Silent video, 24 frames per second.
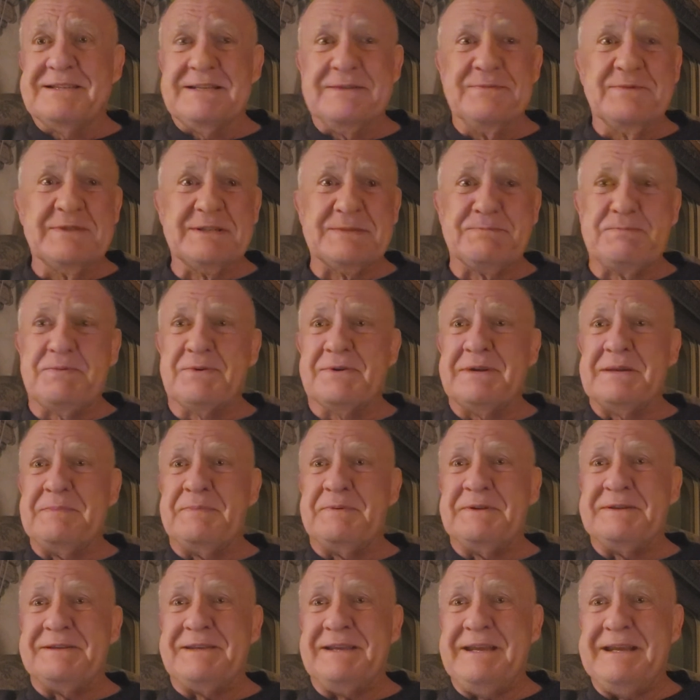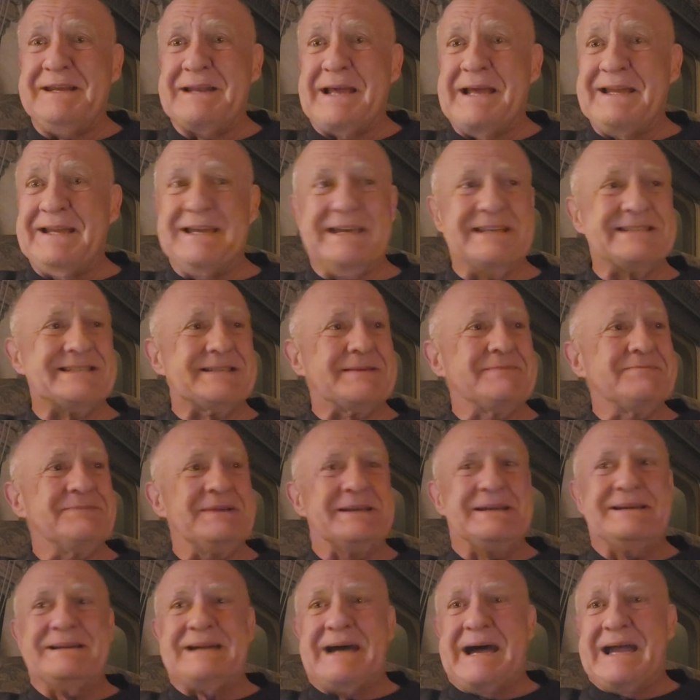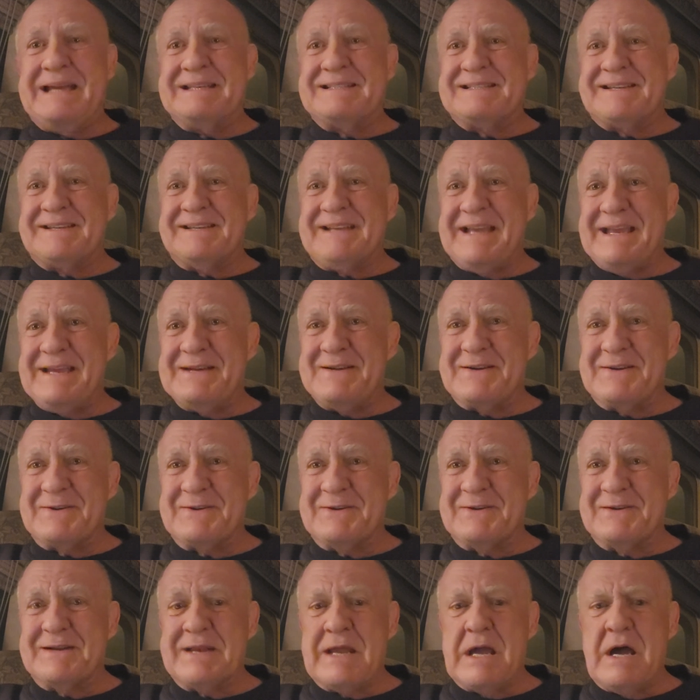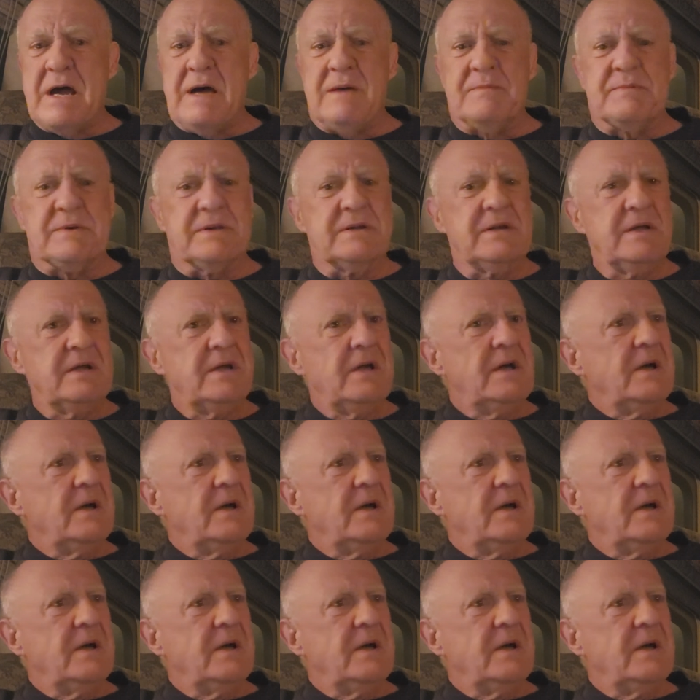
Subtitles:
She was pretty petite. I guess some big guys could anchor her down, but